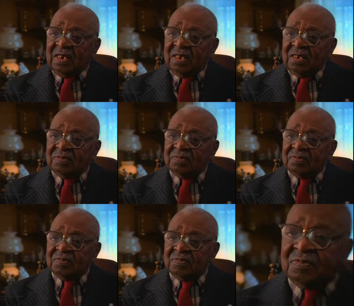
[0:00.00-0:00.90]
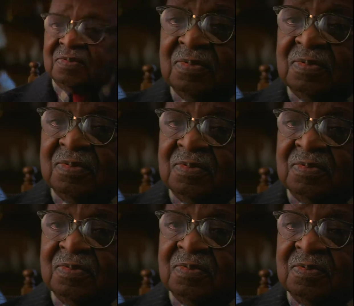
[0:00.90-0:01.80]

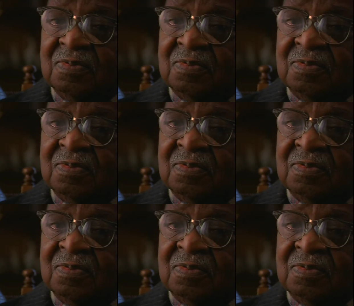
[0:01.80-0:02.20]
Nobody speaks.